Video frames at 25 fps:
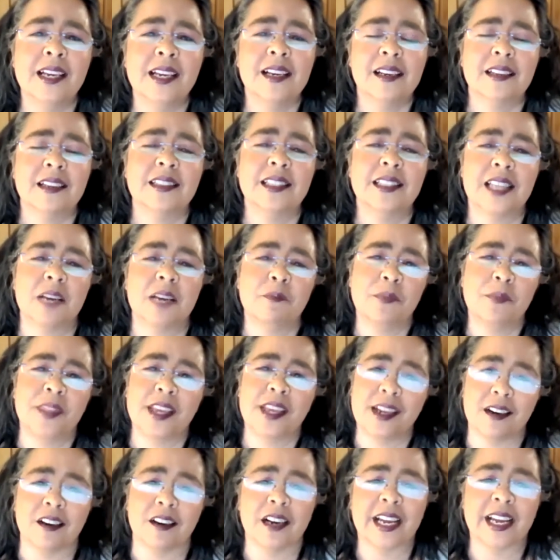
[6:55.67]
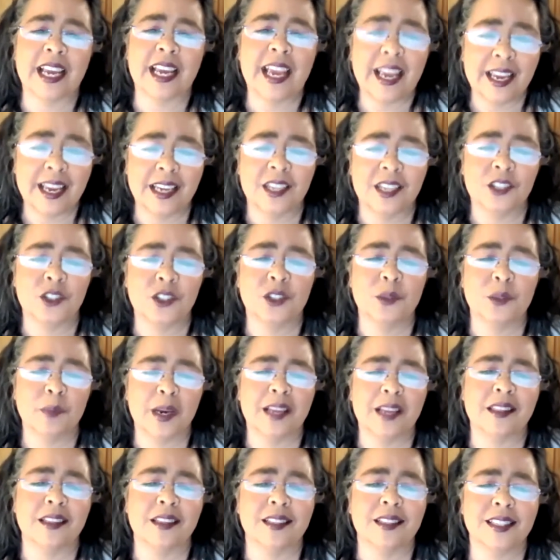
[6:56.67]
except they are caged
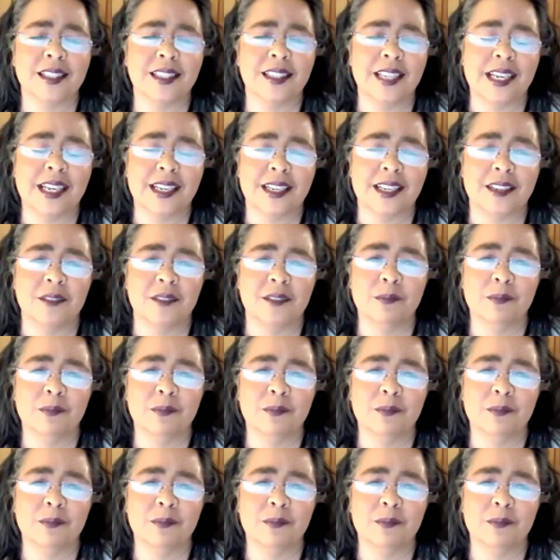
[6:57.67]
by the state.